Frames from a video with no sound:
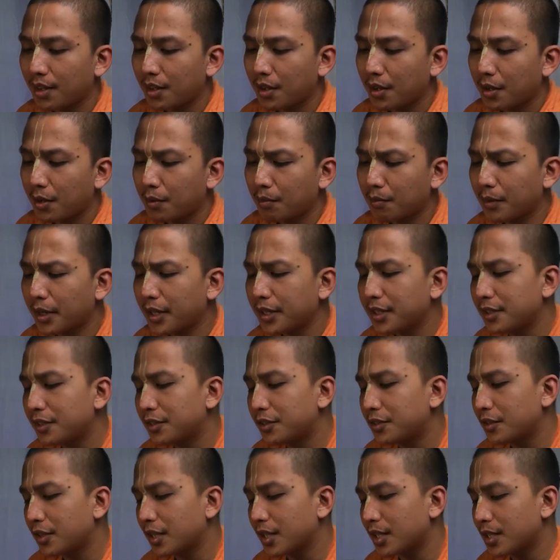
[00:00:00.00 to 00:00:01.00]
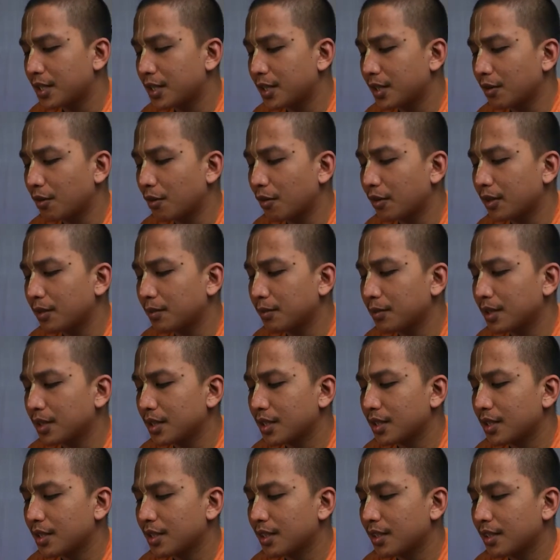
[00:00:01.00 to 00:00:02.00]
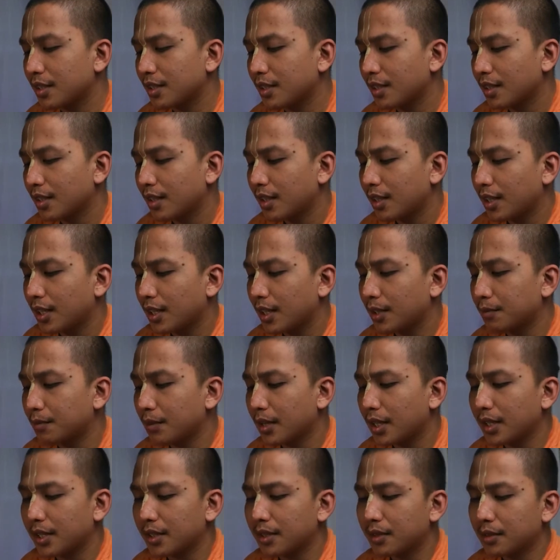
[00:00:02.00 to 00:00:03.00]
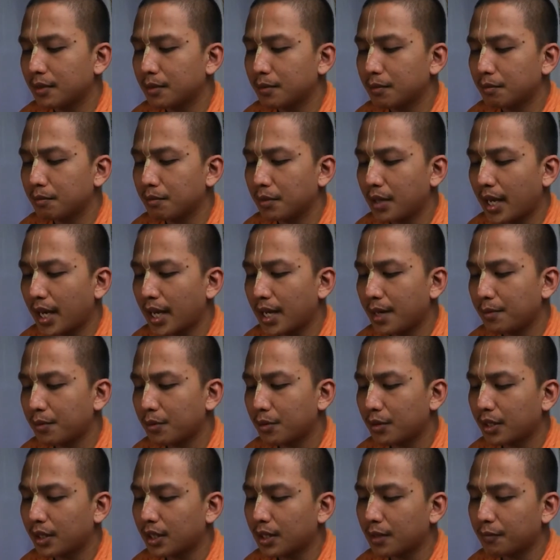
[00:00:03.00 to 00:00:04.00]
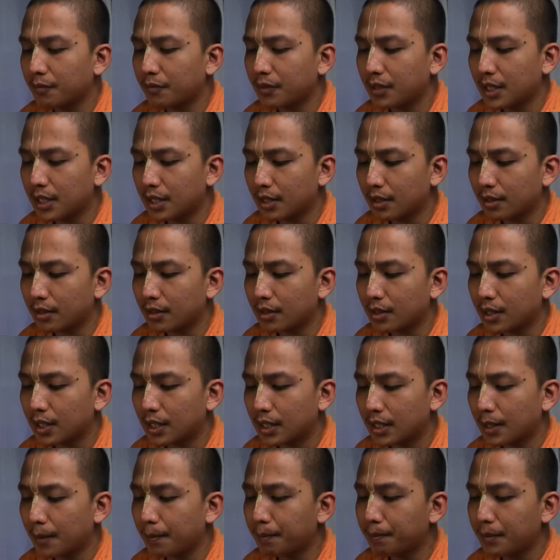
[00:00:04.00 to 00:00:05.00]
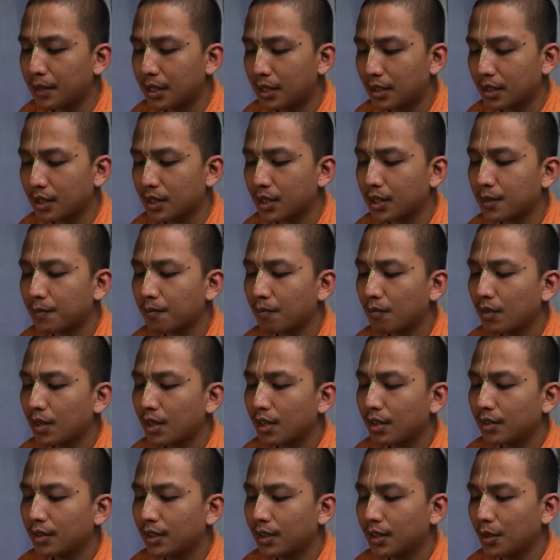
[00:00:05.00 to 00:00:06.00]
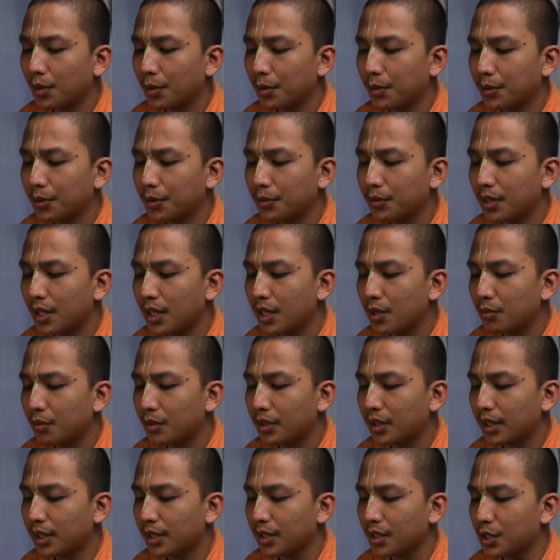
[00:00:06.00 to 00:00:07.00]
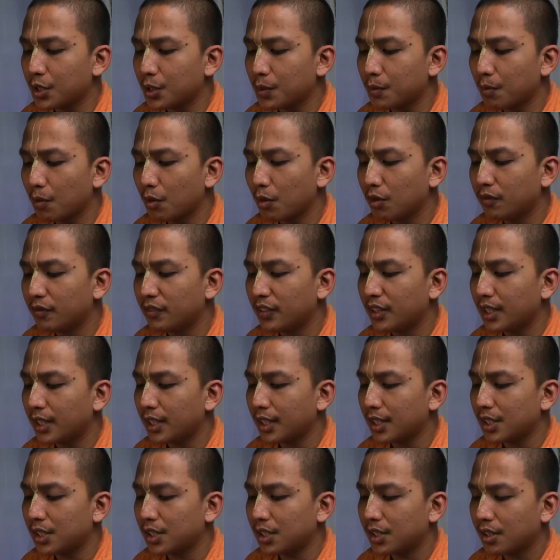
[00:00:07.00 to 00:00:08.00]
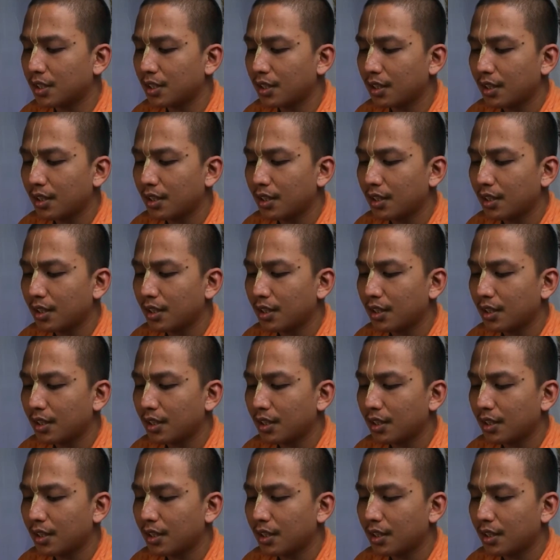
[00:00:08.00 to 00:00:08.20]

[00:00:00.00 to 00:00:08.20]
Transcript: By their dress and ornaments, and by their behavior, it appears that although they were in a small village,